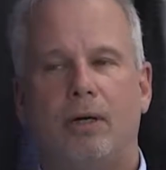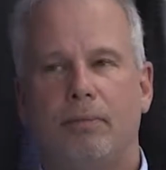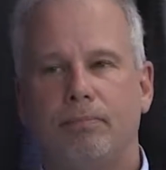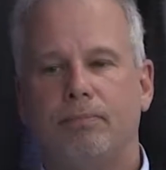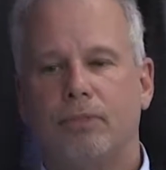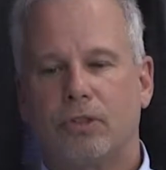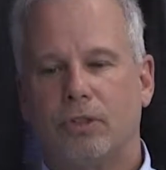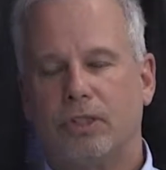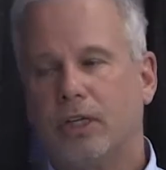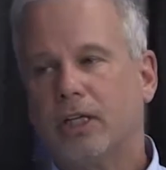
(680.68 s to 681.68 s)
um,
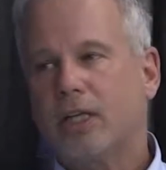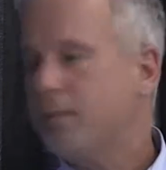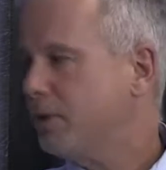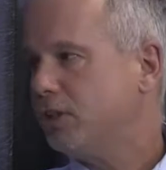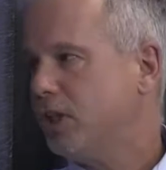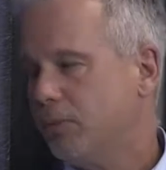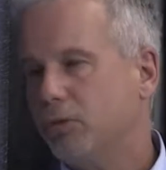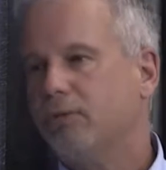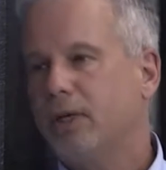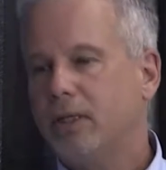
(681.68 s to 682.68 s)
so it's not a Cape Ann
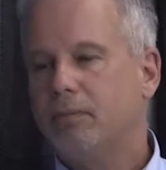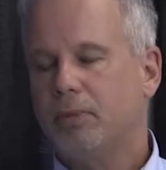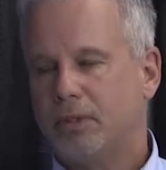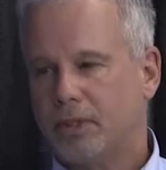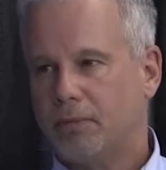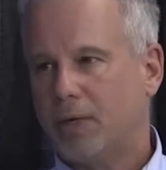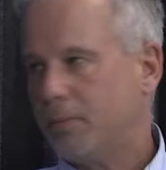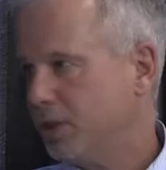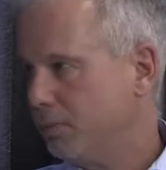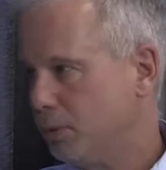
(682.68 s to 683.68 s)
Chamber event, but um,
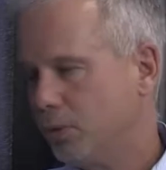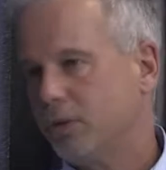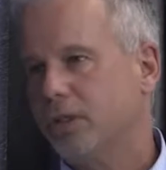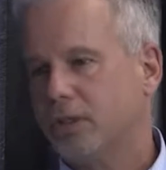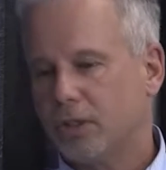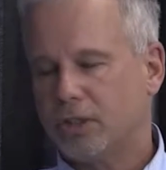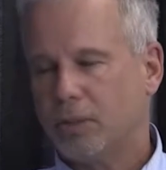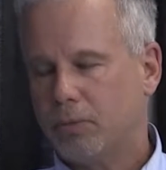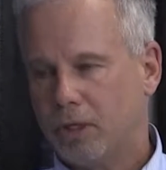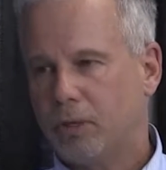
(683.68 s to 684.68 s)
I'm on the board at the
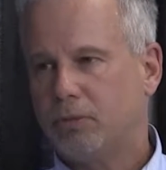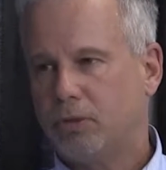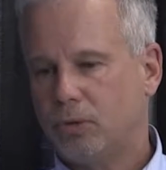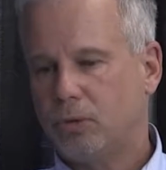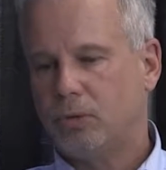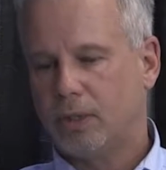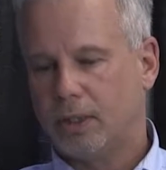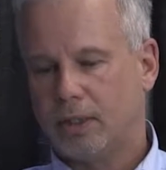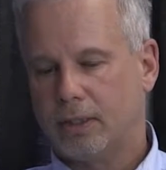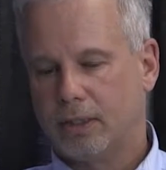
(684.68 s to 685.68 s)
Chamber helped to,
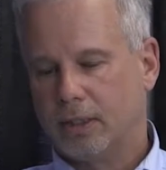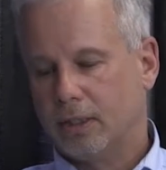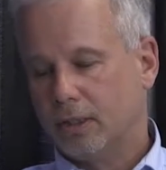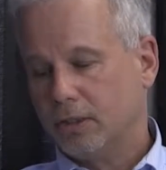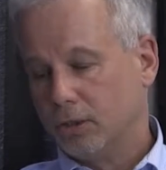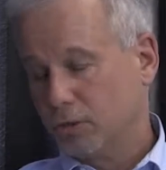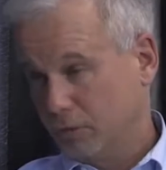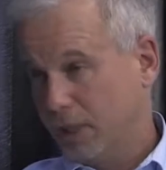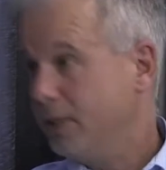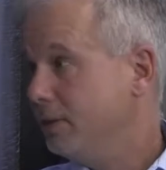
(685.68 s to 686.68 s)
uh, to
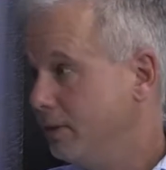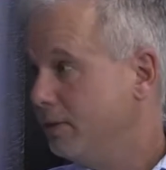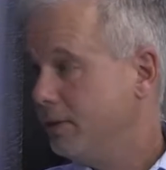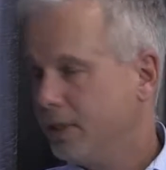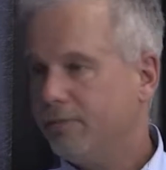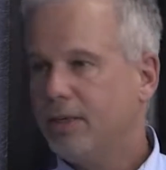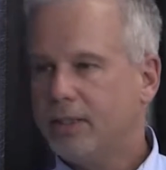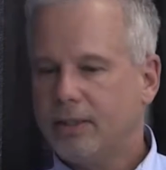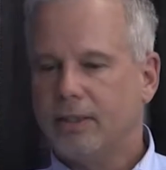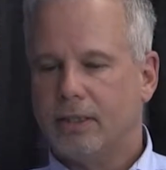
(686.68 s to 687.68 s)
create the
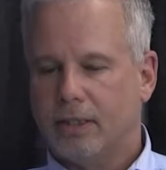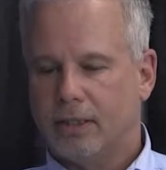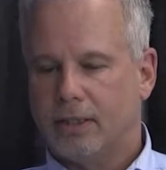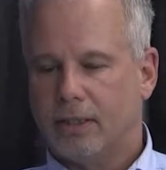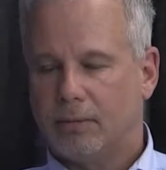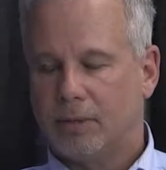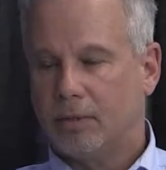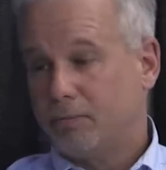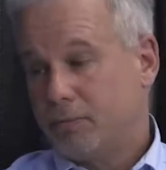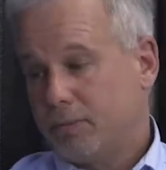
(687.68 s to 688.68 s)
event. And, um, uh,
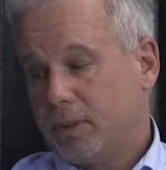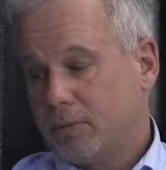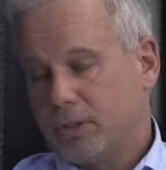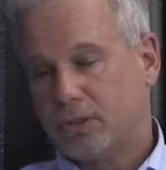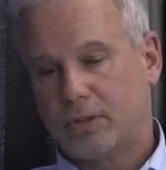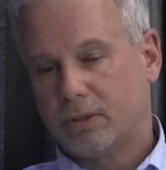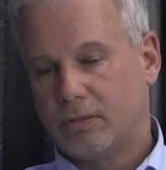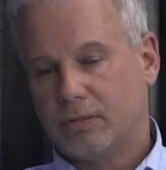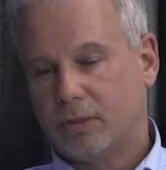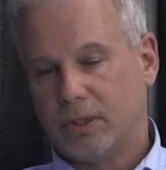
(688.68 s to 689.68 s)
you know, just
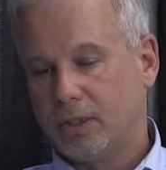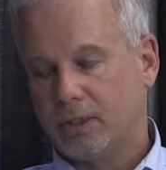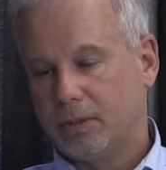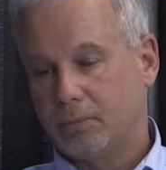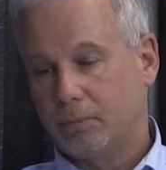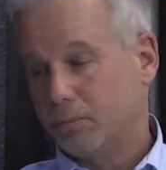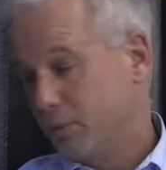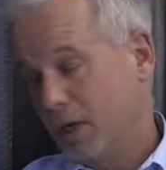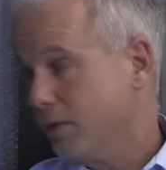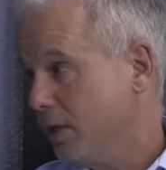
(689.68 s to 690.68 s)
really
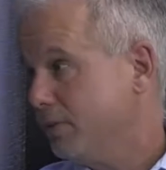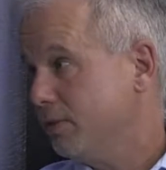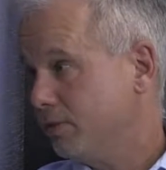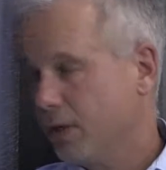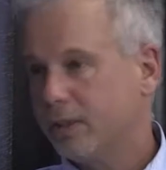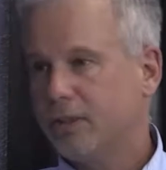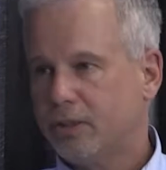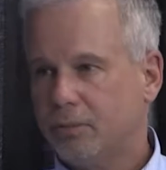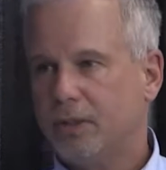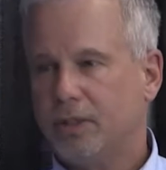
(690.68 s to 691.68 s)
proud of it, mm -hmm. frankly,
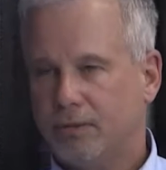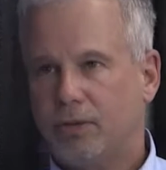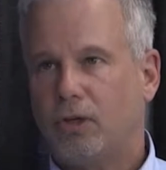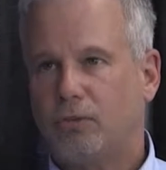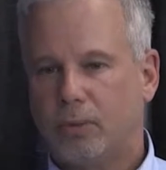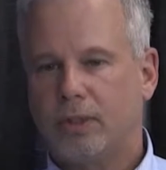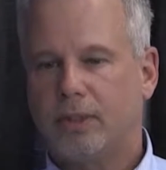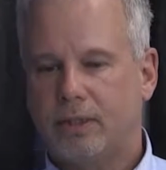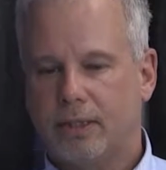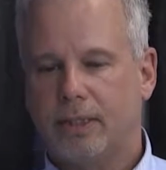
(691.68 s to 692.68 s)
to be involved with
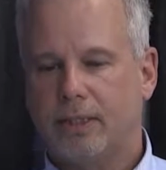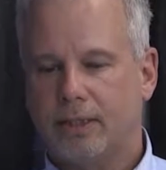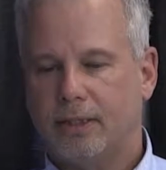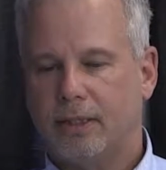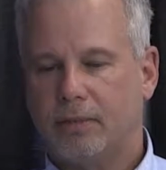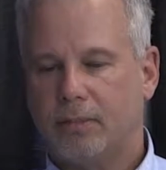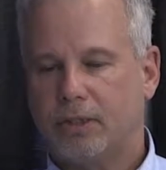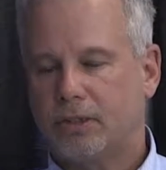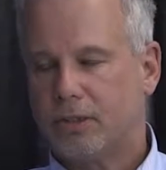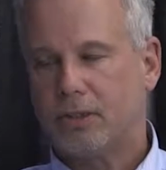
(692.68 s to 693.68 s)
it. And um,
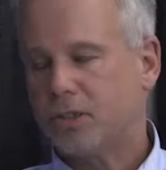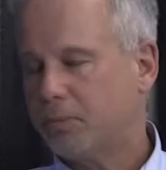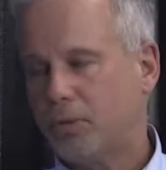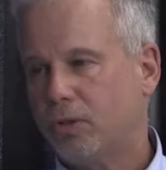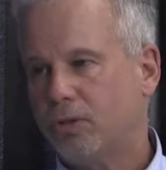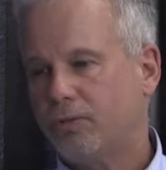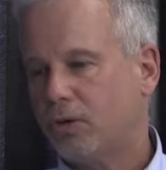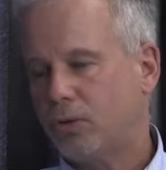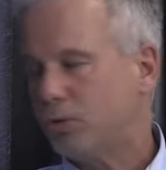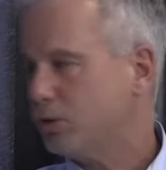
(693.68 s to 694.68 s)
it's in support of
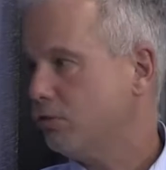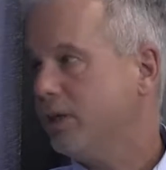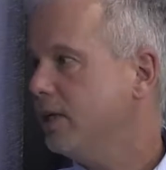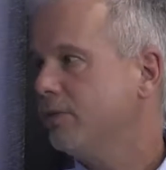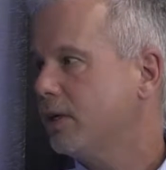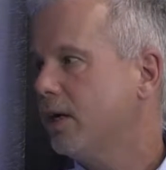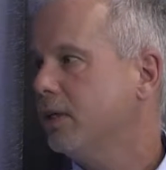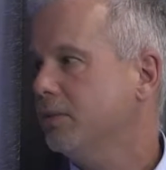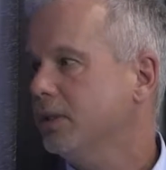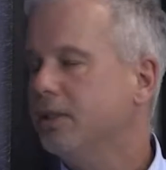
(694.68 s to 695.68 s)
our whole creative
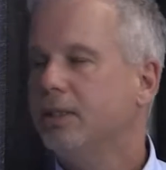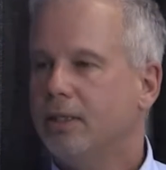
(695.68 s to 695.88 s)
economy.